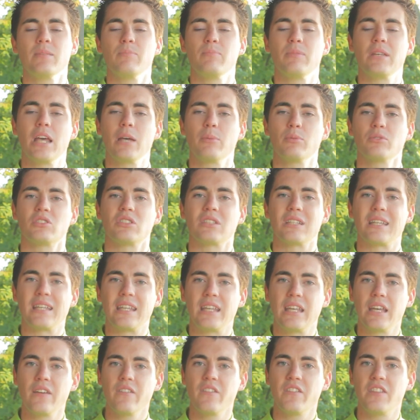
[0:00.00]
to be able to
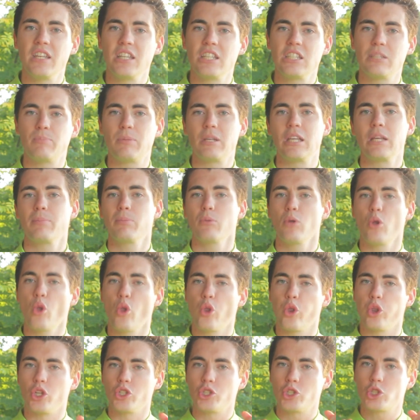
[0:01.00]
give these
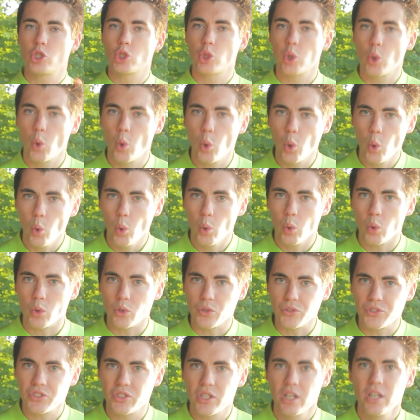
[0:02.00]
people the
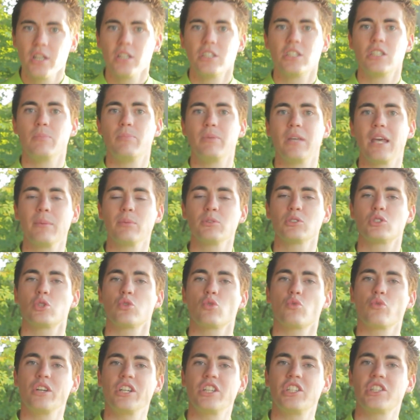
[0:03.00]
tools to be able
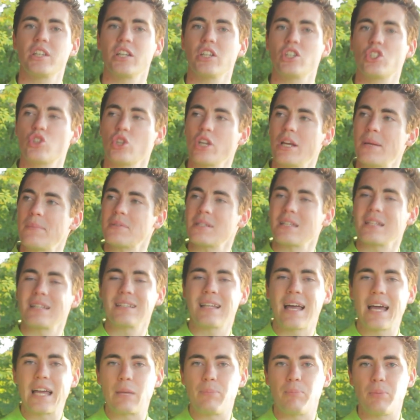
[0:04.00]
to reach their dreams
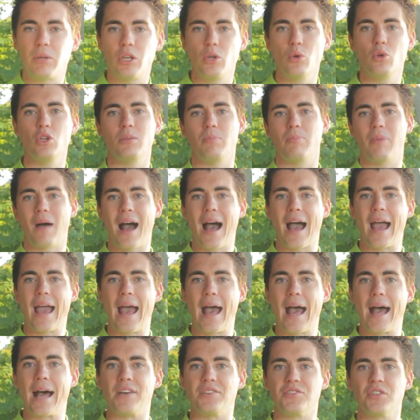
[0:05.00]
like PewDiePie
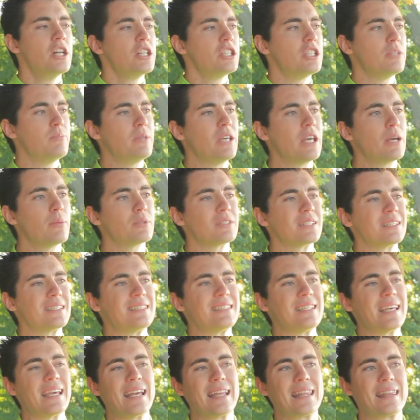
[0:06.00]
has, to be able to
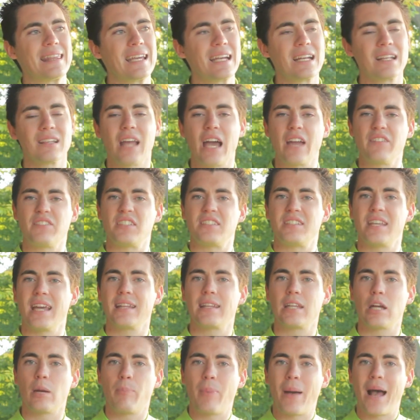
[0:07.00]
take their life, to
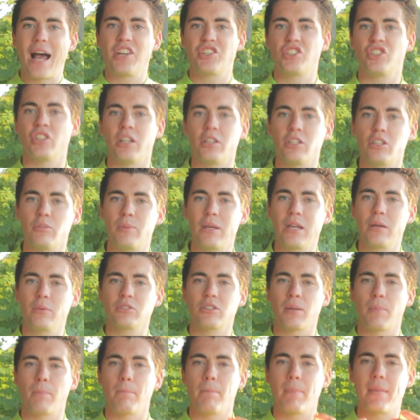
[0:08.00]
take their passion, and to be
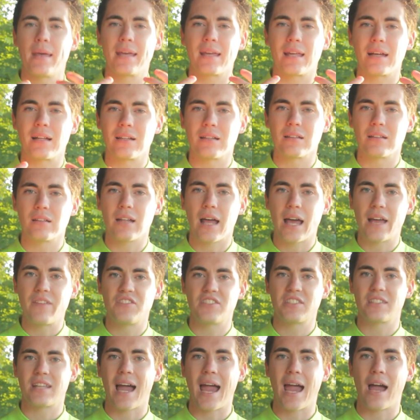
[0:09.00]
able to make a
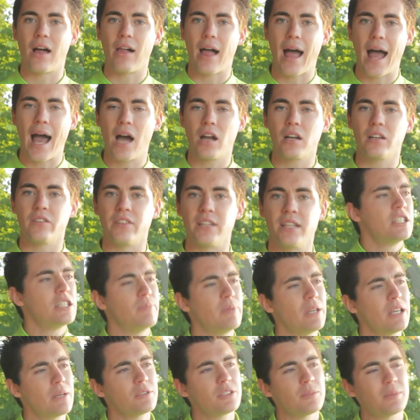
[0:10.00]
lifestyle out of it, to
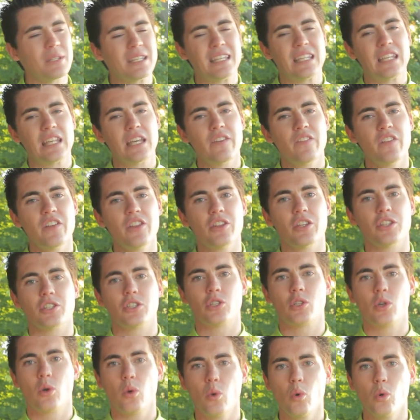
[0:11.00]
be able to be given the
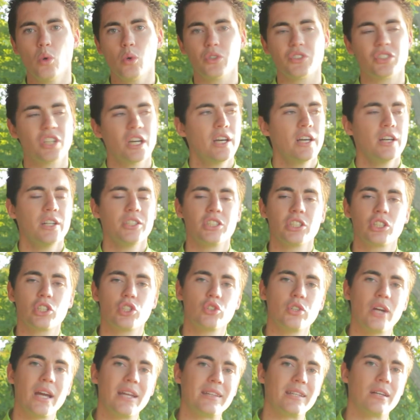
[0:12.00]
tools to
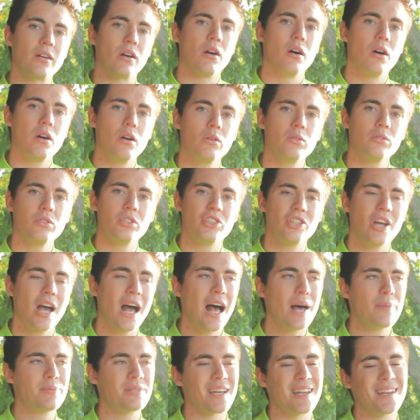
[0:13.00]
create their own
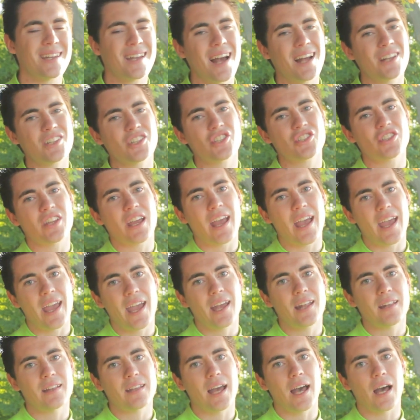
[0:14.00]
jobs and not just a
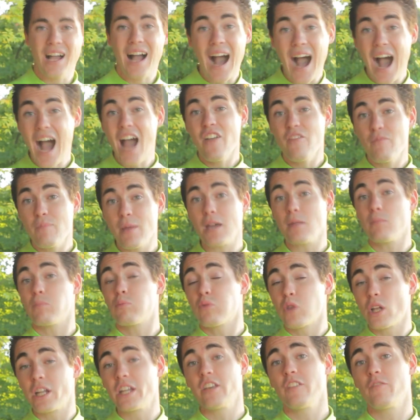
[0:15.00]
handout. I've met
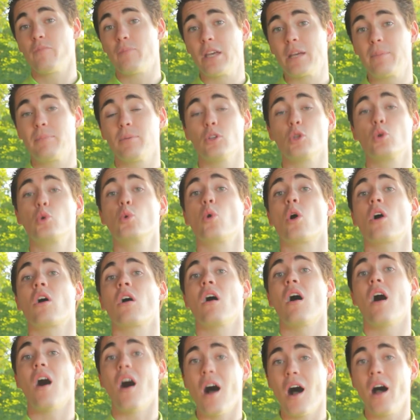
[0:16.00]
plenty of people who
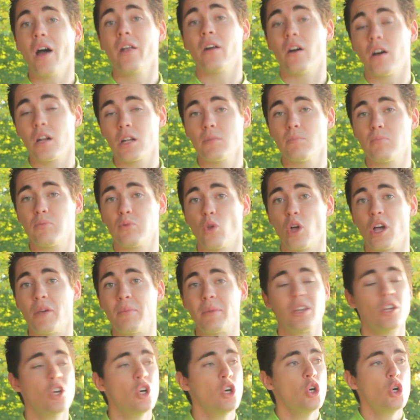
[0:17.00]
are on
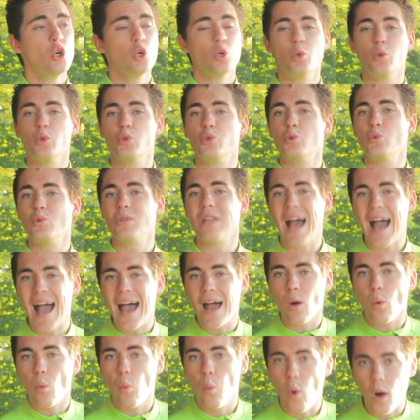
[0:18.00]
unemployment who do
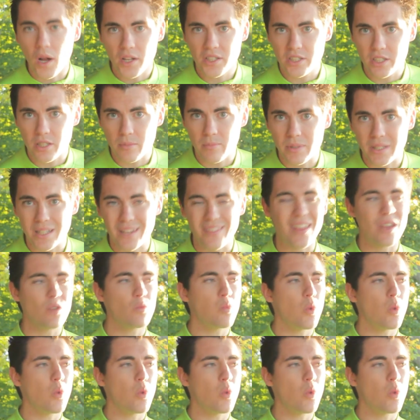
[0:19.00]
not want to be. They